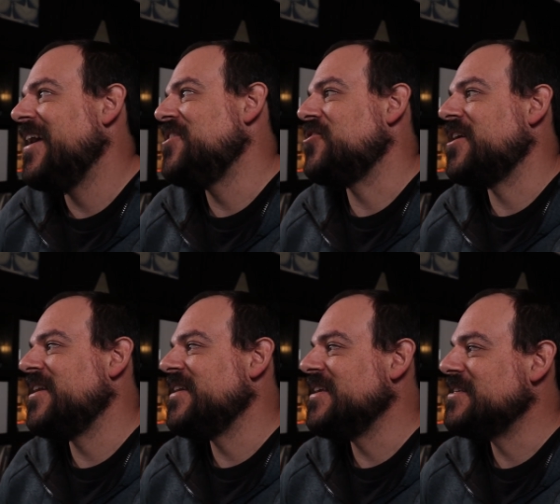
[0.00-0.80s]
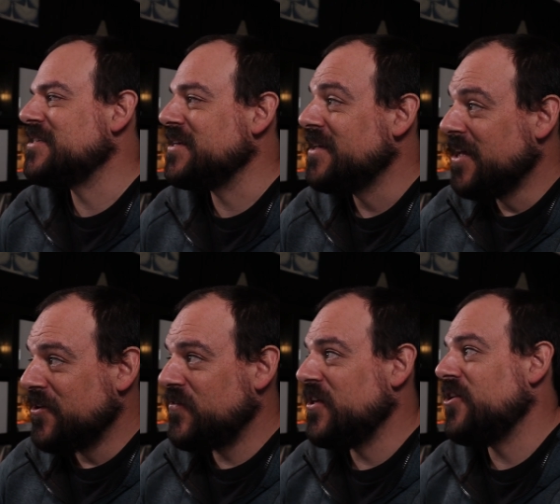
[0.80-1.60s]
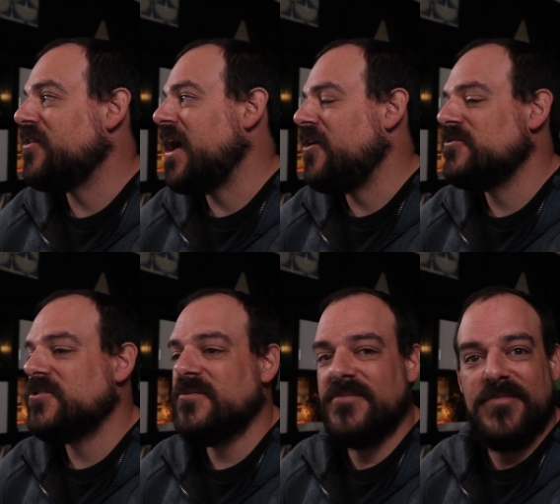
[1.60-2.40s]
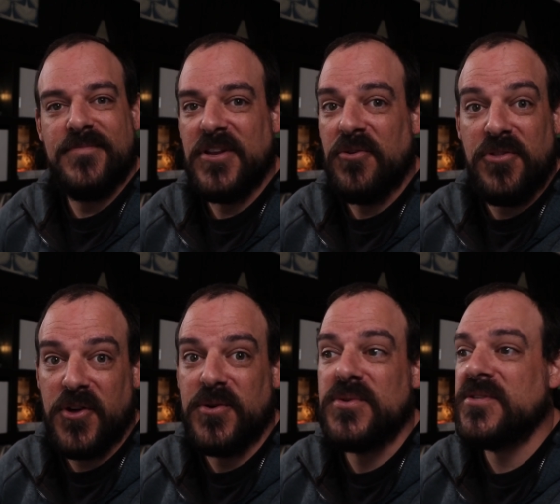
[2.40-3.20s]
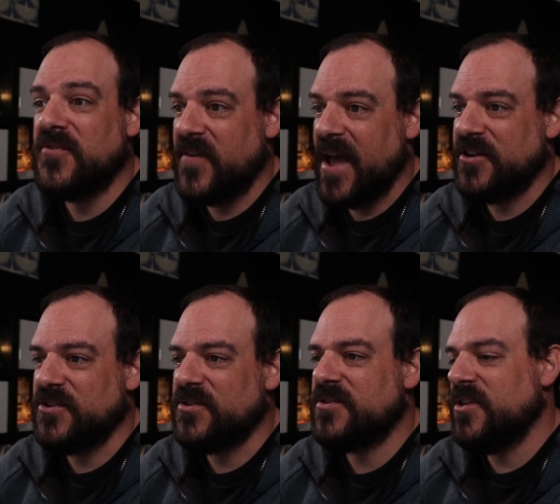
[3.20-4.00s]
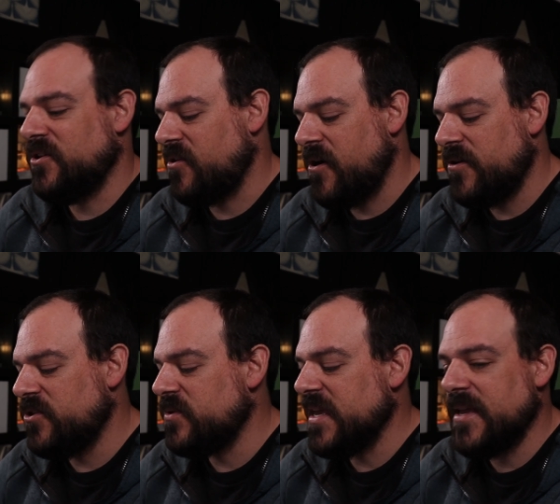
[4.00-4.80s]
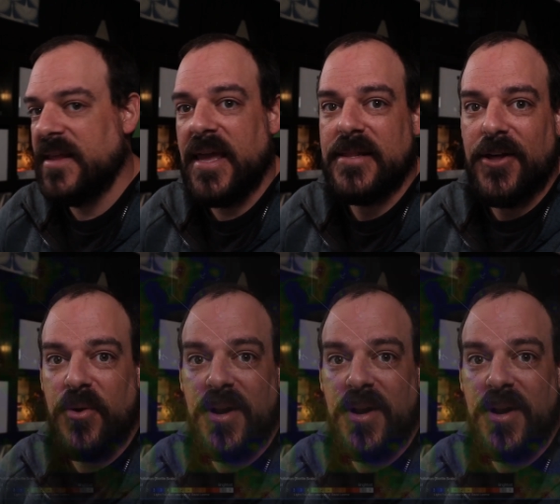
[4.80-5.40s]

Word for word: and you're gonna need to figure out you know those factors you know are you in a low